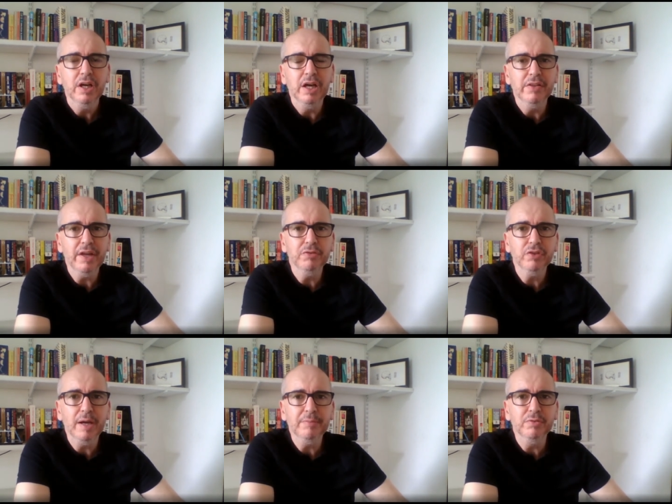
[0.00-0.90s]
uh, those
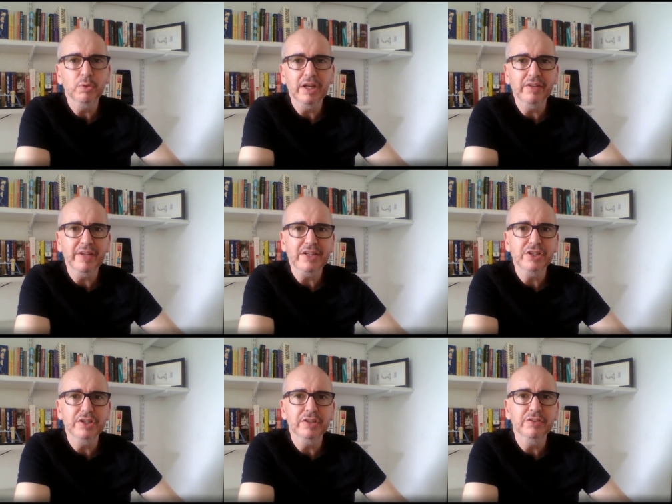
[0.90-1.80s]
types of
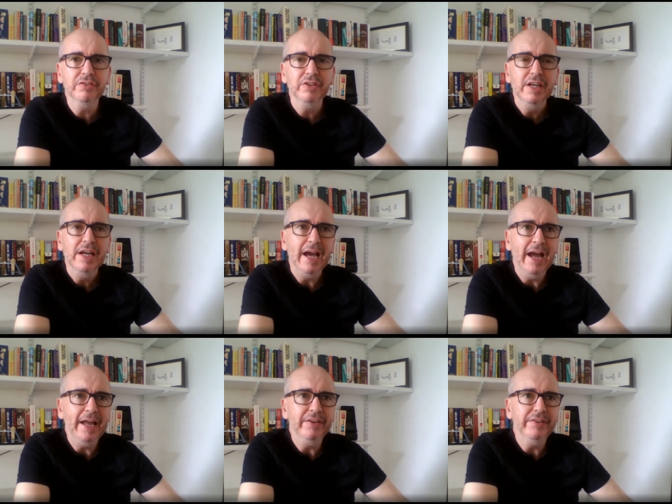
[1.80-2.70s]
organisations.
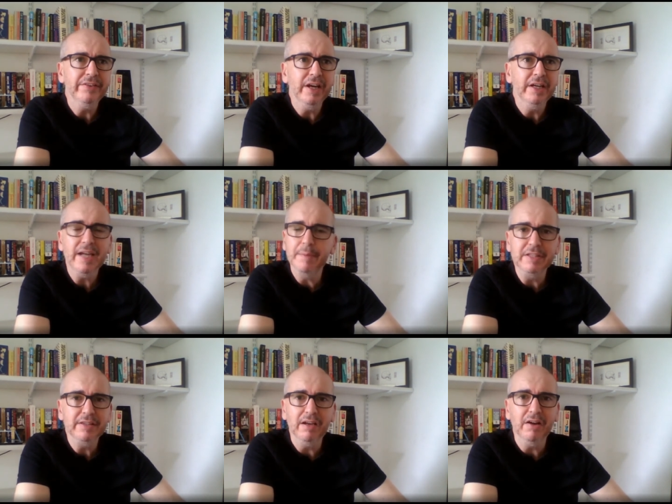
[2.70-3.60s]
And uh, yeah,
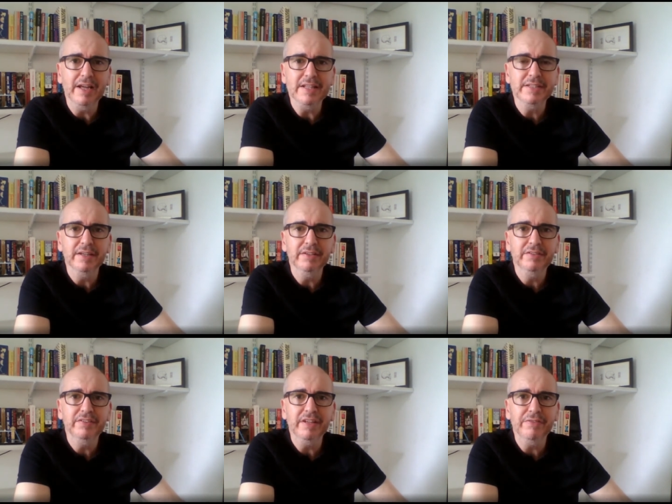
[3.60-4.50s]
be delighted to
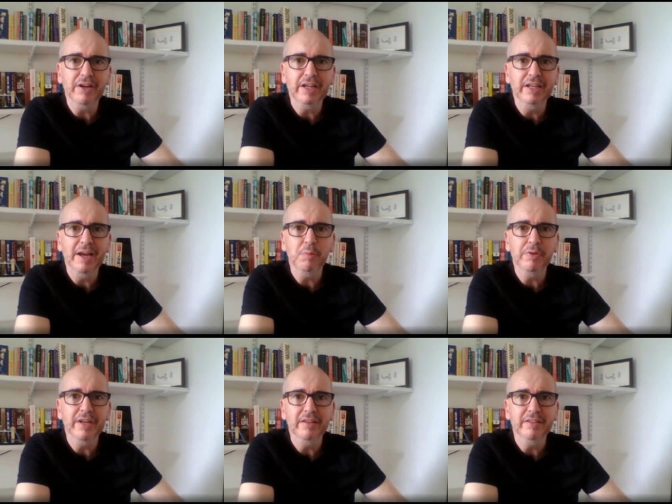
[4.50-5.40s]
to see if I can help
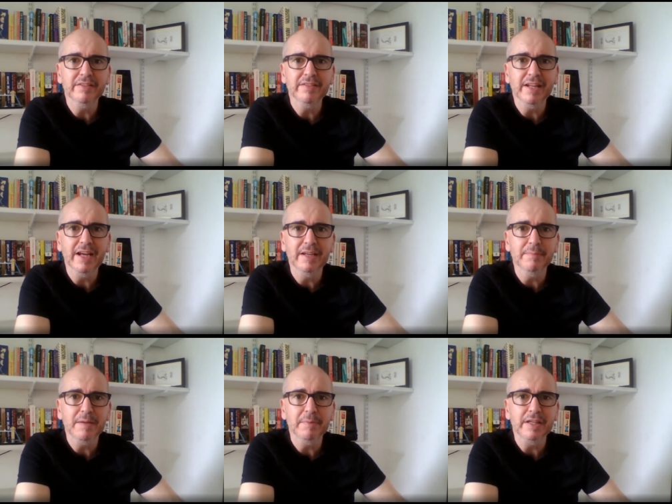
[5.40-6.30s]
with anything today,
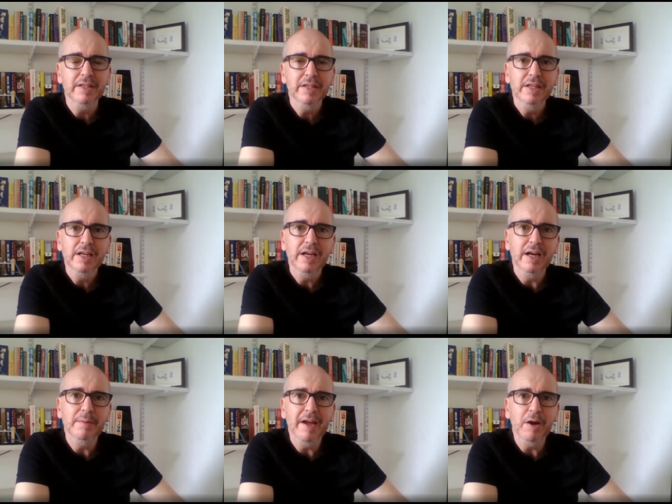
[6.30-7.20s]
and maybe
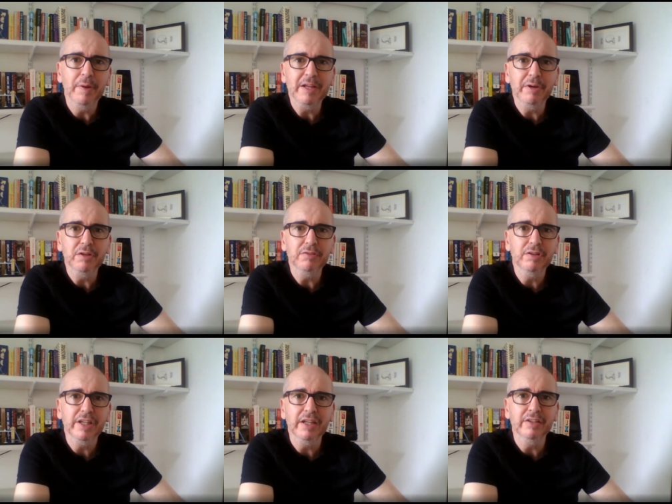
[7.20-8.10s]
um, help anyone who's
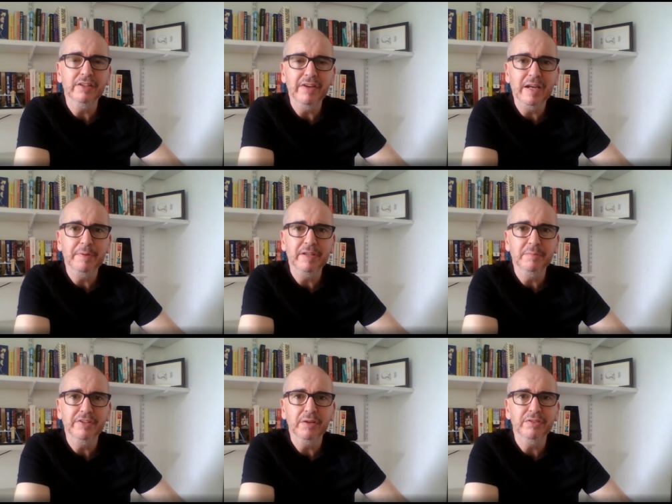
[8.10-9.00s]
looking at developing
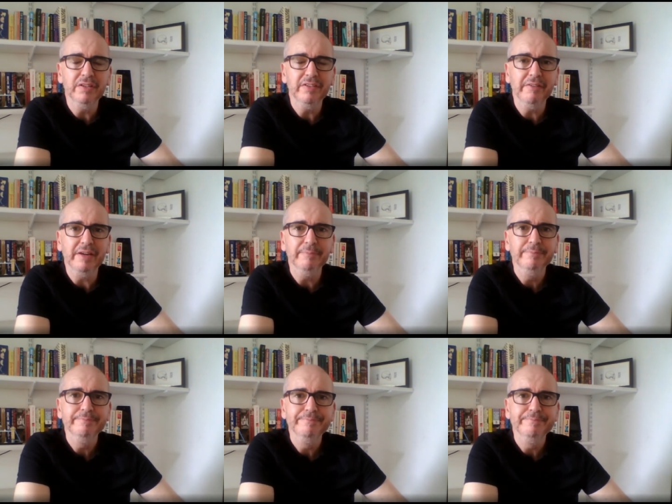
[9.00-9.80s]
themselves in this area.